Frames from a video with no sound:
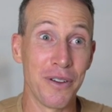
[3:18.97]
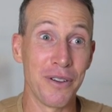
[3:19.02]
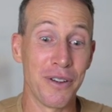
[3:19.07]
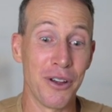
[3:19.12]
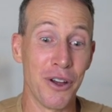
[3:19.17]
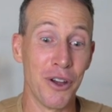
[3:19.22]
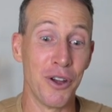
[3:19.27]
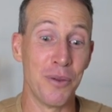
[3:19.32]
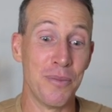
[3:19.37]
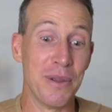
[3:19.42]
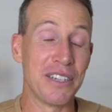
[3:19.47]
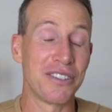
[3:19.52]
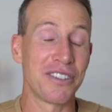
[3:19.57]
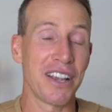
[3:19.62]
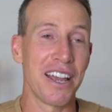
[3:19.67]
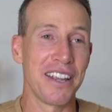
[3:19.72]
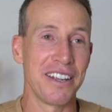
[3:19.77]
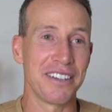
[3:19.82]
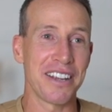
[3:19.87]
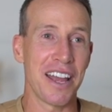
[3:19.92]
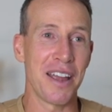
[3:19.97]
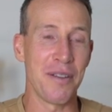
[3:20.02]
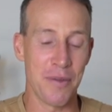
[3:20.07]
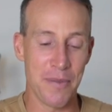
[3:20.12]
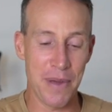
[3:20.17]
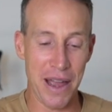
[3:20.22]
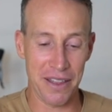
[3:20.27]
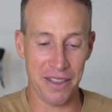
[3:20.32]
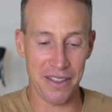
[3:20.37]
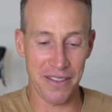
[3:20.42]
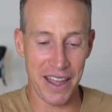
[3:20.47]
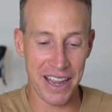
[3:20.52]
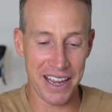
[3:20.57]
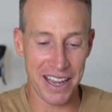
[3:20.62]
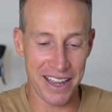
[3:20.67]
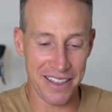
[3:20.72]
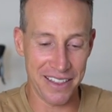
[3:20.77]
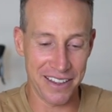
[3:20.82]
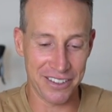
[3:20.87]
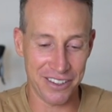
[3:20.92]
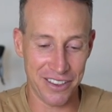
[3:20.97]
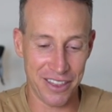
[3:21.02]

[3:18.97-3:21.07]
heard me say you tape your mouth and they get this